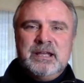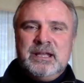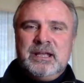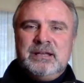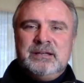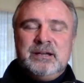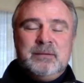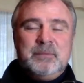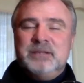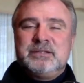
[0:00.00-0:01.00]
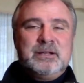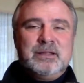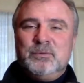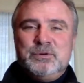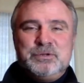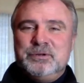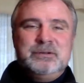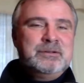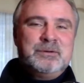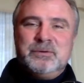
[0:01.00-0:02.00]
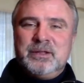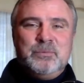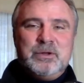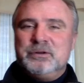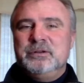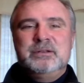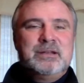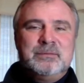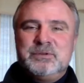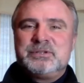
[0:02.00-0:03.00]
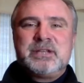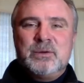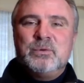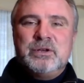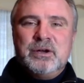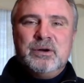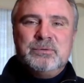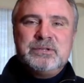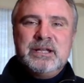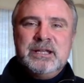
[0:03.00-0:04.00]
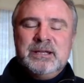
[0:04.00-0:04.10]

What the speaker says: And I'm not saying that we shouldn't or that we couldn't. I'm just saying we don't.